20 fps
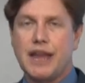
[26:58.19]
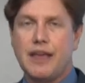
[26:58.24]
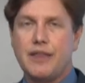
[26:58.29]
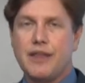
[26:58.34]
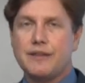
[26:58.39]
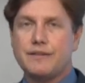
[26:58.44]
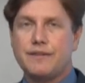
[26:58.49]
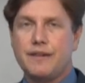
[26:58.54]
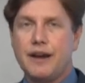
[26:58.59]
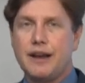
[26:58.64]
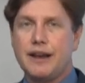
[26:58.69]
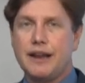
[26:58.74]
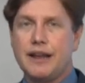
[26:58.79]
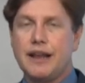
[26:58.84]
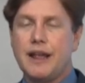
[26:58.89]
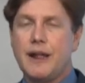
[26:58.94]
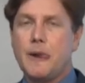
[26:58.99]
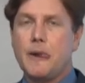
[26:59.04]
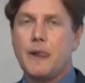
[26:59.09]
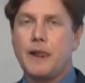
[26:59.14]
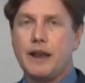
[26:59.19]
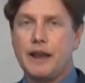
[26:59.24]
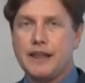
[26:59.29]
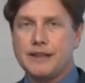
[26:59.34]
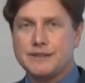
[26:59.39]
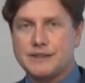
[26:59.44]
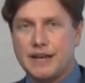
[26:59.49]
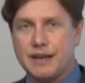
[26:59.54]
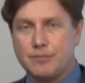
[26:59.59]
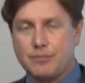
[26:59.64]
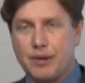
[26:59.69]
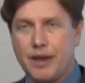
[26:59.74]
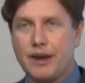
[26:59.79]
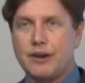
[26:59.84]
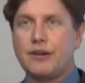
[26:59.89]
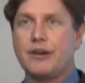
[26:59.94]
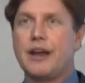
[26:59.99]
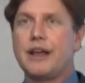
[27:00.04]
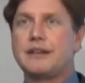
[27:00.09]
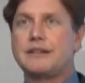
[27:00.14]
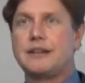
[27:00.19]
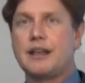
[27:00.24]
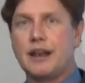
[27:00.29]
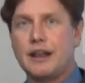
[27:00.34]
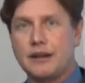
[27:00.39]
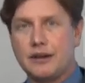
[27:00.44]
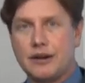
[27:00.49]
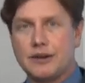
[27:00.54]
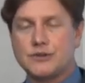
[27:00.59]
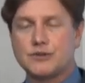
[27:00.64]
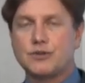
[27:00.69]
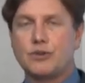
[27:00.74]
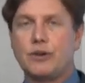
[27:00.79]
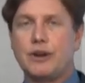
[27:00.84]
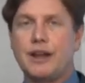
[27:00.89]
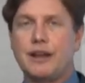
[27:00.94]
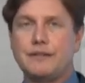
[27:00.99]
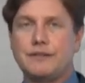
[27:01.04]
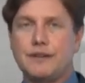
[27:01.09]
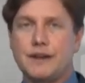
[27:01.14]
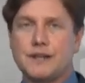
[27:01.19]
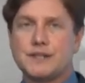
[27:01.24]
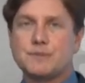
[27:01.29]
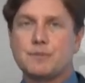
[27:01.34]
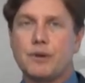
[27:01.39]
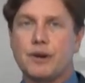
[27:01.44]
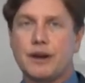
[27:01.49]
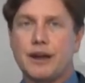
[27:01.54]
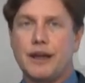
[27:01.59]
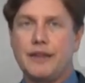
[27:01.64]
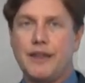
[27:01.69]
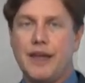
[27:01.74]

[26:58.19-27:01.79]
And then finally, let's get better at telling our story on Facebook.